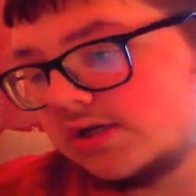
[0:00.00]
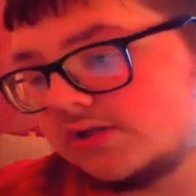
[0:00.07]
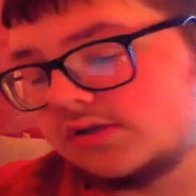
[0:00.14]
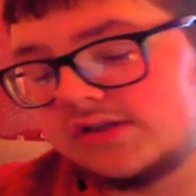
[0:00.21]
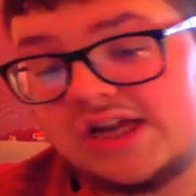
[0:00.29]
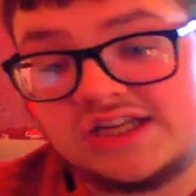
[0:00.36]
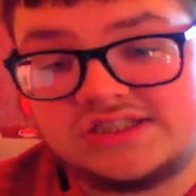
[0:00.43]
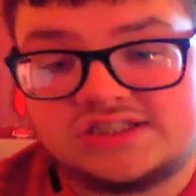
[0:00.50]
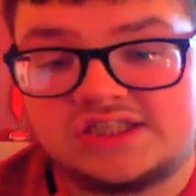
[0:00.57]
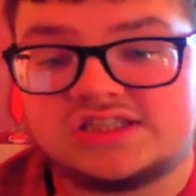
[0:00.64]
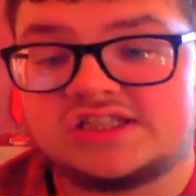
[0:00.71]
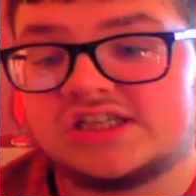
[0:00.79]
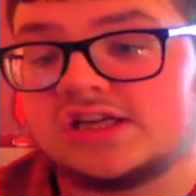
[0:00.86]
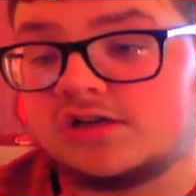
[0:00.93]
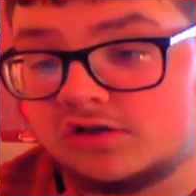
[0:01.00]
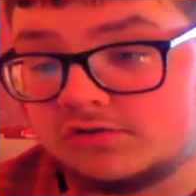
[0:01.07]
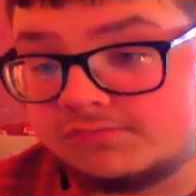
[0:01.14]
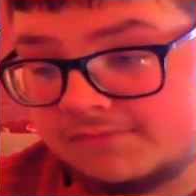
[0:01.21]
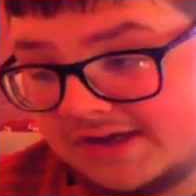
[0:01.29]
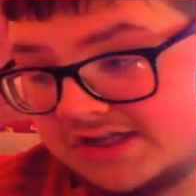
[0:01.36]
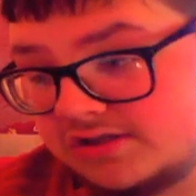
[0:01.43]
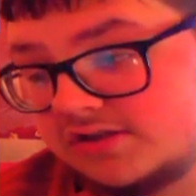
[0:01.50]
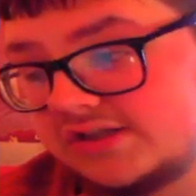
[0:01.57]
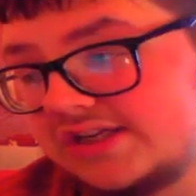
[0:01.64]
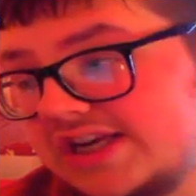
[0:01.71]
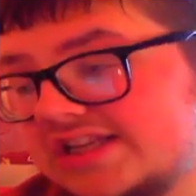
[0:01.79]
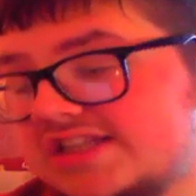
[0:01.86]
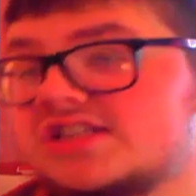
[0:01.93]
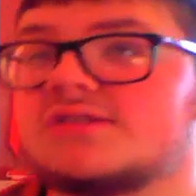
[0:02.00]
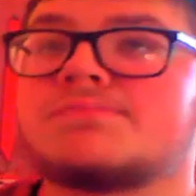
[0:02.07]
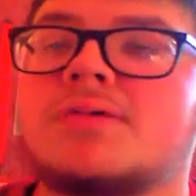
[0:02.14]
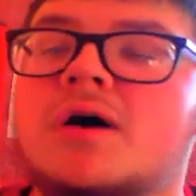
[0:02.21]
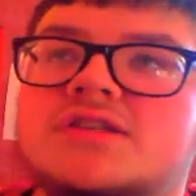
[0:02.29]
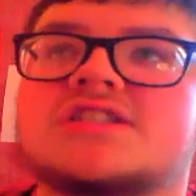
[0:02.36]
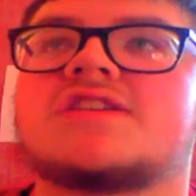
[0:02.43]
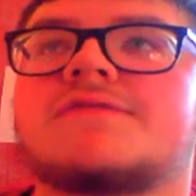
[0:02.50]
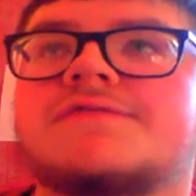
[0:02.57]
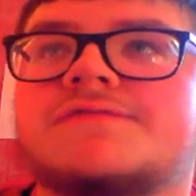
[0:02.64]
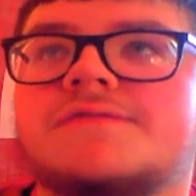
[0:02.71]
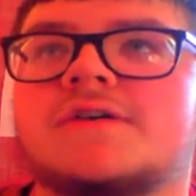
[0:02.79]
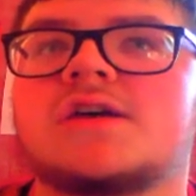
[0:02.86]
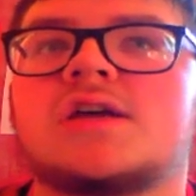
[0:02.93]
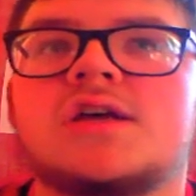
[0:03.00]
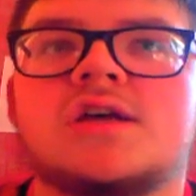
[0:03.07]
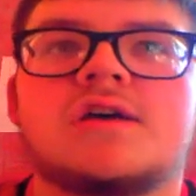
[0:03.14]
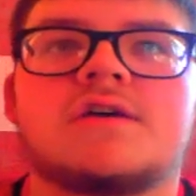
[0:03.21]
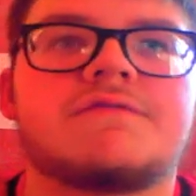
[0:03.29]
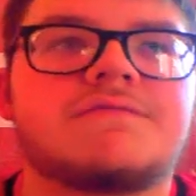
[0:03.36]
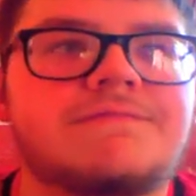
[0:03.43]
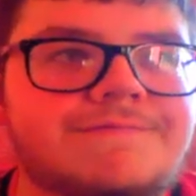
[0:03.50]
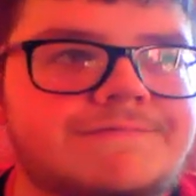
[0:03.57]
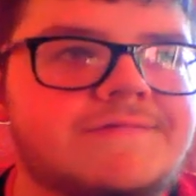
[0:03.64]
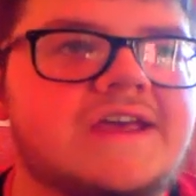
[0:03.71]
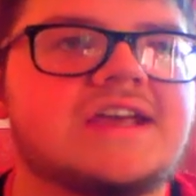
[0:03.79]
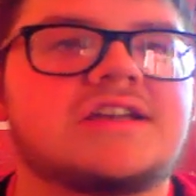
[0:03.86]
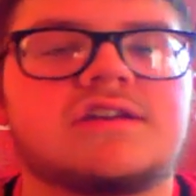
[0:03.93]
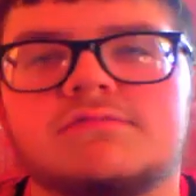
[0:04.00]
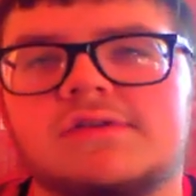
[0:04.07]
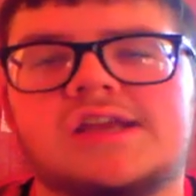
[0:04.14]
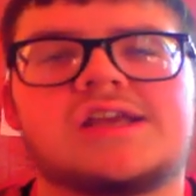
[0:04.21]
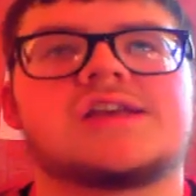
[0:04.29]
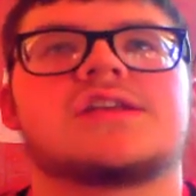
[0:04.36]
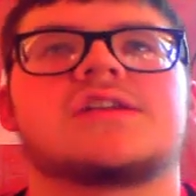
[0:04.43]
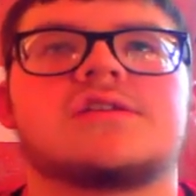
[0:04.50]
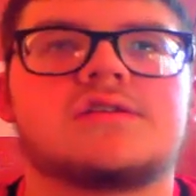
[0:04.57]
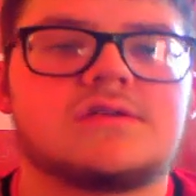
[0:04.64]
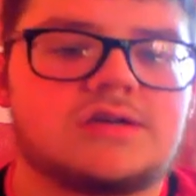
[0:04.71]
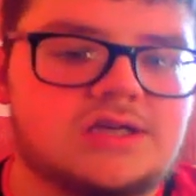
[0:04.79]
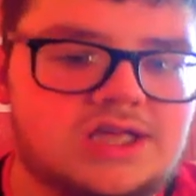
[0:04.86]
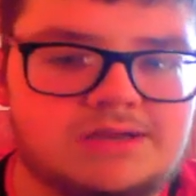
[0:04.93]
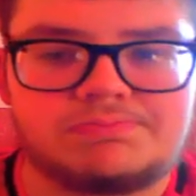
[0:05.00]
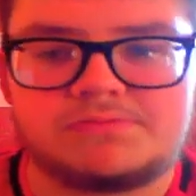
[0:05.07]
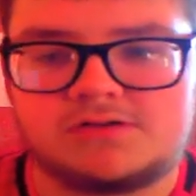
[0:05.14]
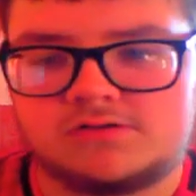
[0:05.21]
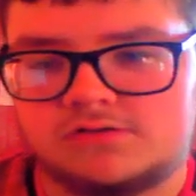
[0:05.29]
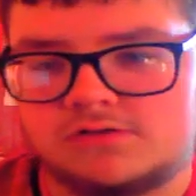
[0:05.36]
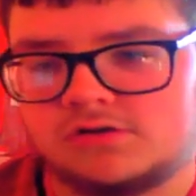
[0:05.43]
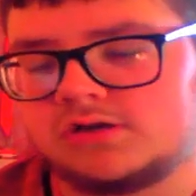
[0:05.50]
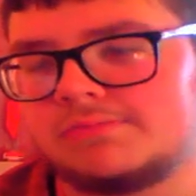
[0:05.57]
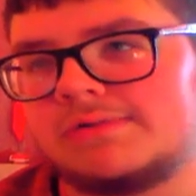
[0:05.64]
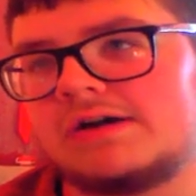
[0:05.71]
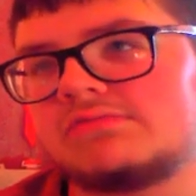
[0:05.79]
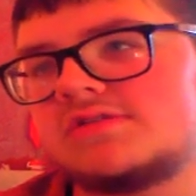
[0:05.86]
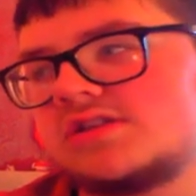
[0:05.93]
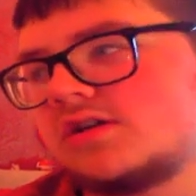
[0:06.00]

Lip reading: So that's actually a good record, and that's a positive thing that we can keep going about.